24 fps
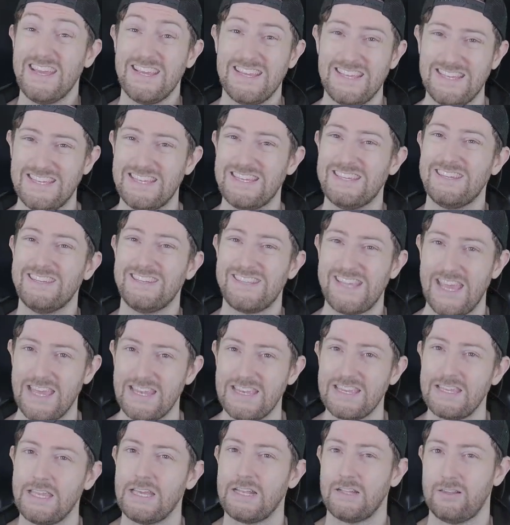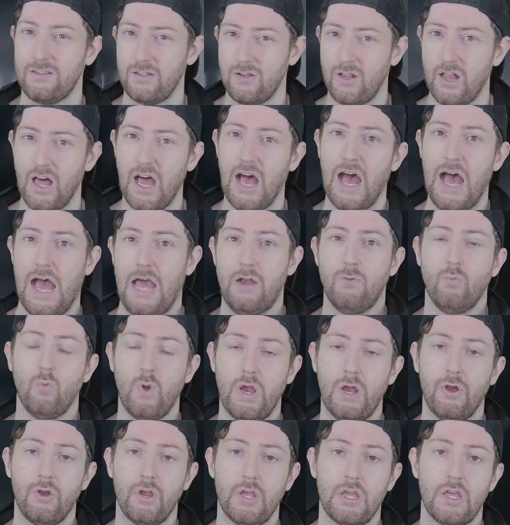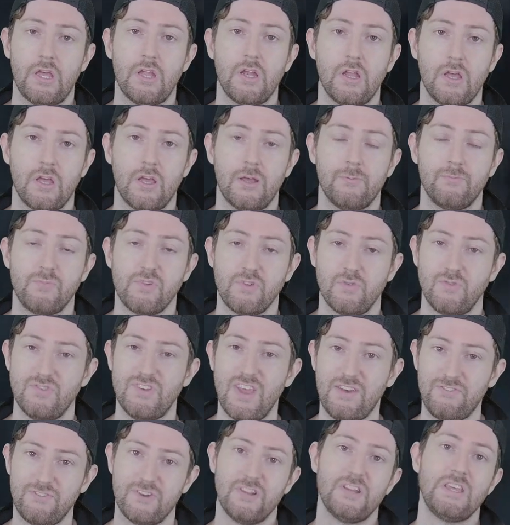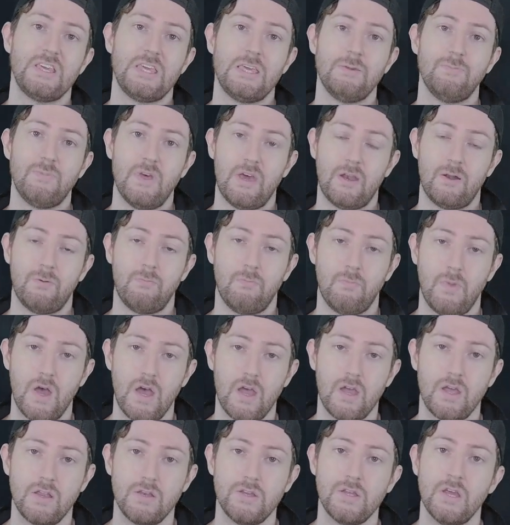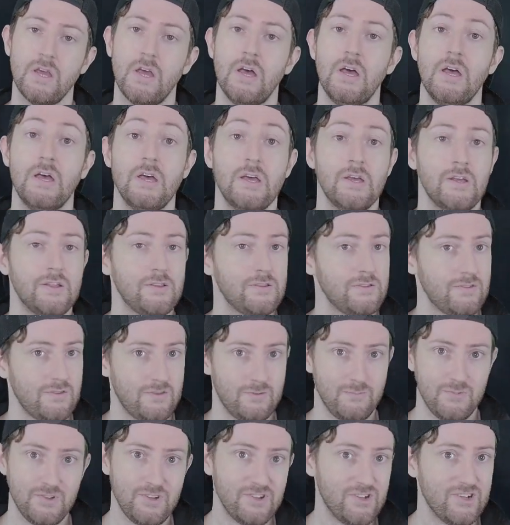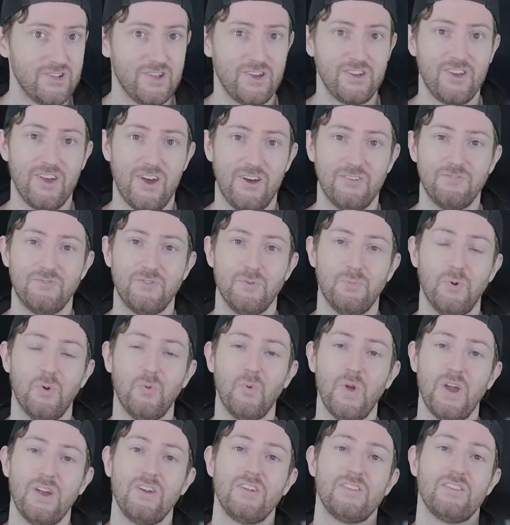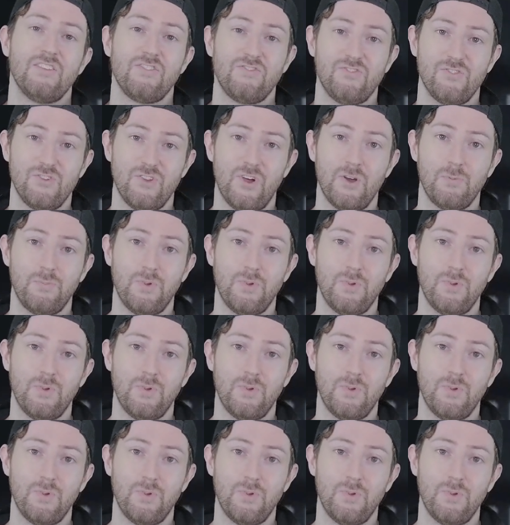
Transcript: you tend to get a little hot wearing it. So definitely keep that in mind. It's gonna be a little uncomfortable wearing this for long